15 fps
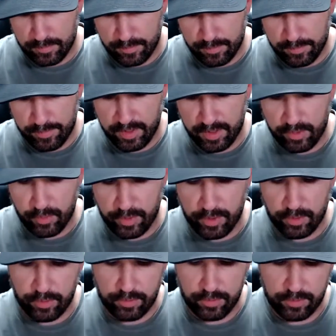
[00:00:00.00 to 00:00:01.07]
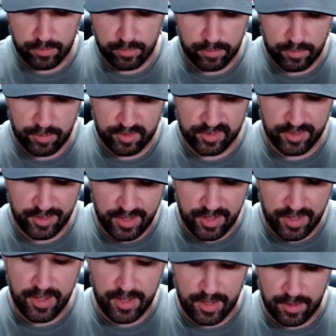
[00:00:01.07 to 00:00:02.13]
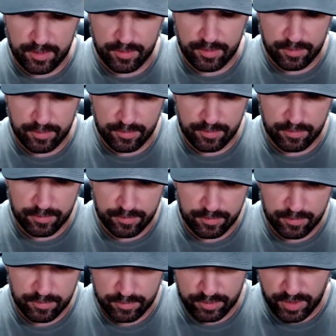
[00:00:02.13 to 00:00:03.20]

Big Grinnell is the key to